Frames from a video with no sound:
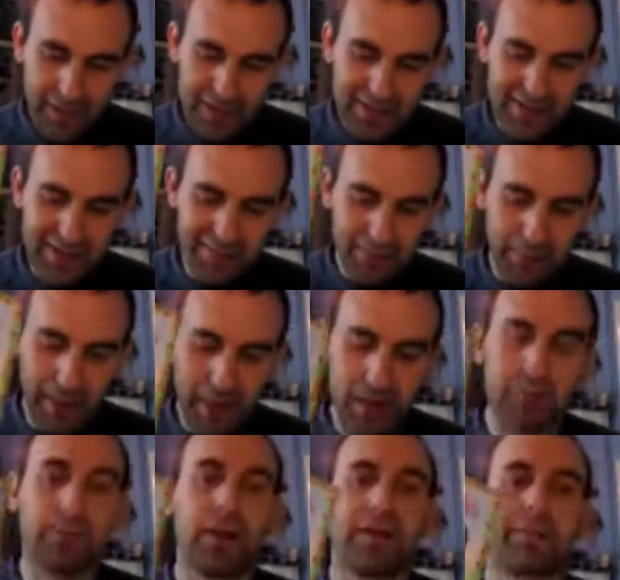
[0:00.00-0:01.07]
seven
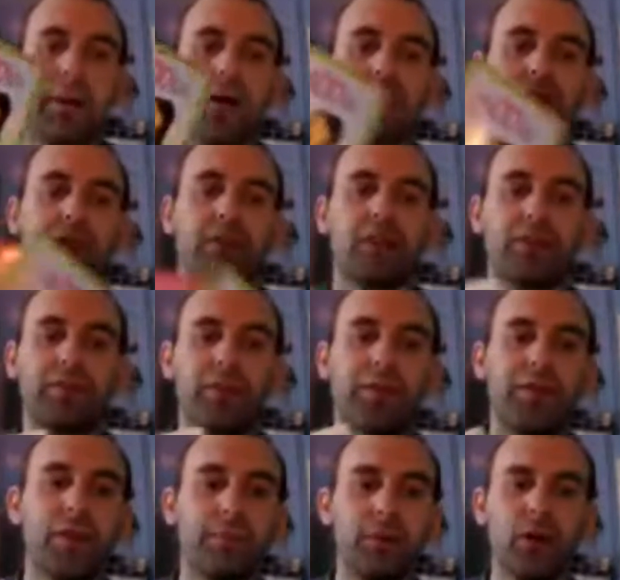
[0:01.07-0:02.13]
pound plus postage just for a
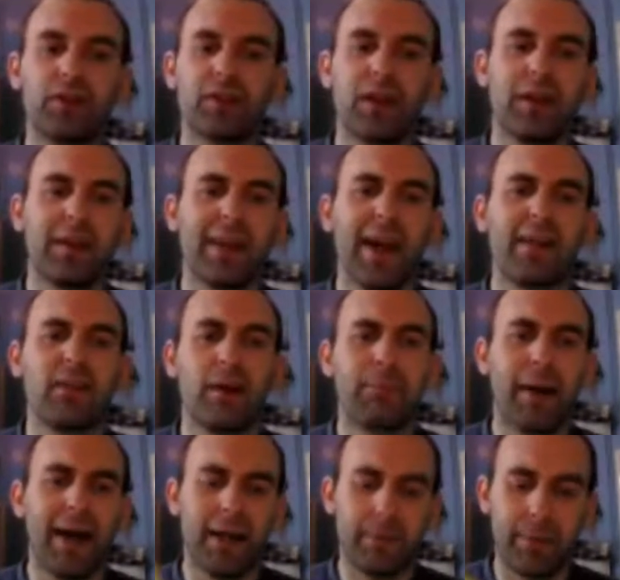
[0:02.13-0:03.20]
few books. Again, I
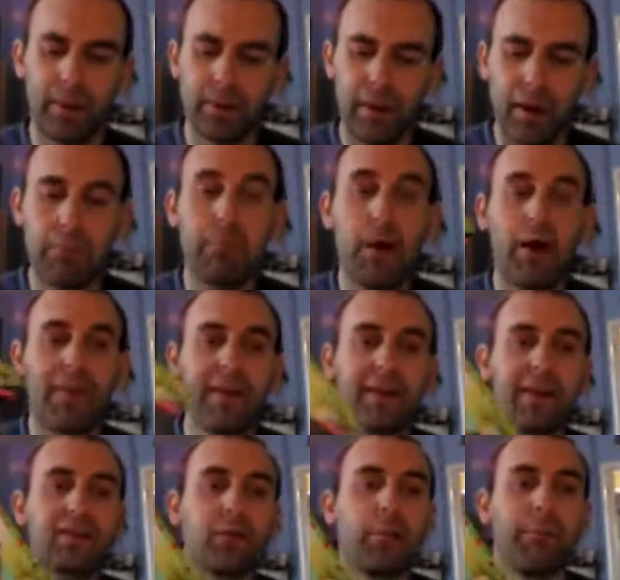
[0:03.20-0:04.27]
paid by like, uh, I
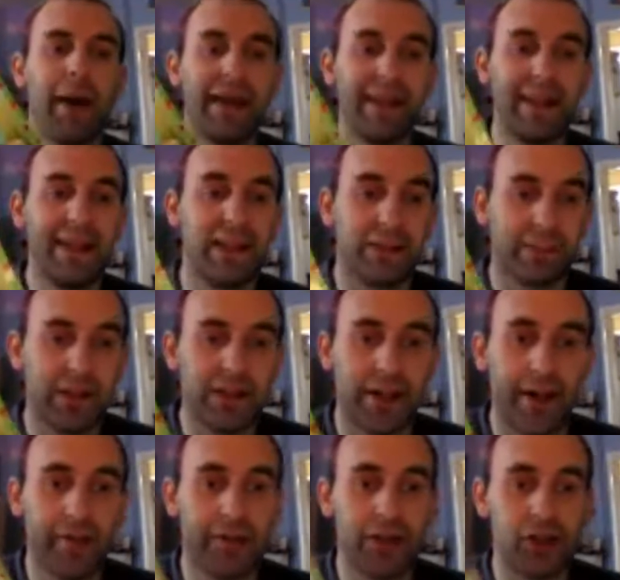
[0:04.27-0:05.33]
think these were a penny each from a
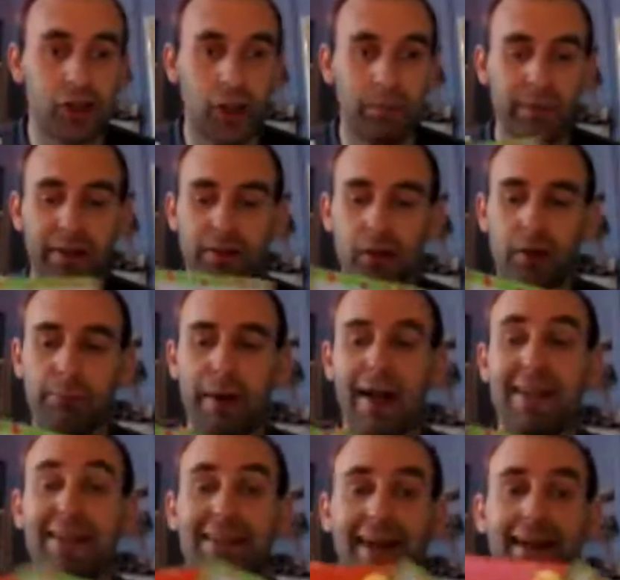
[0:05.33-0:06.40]
charity shop. They're doing a
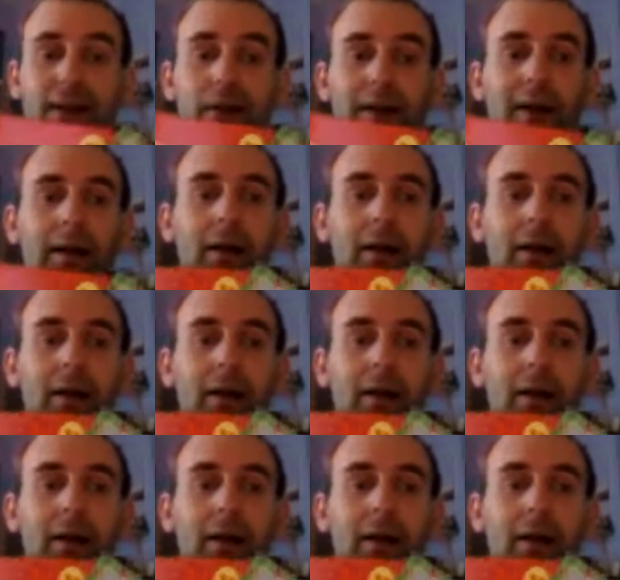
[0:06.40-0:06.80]
penny sale.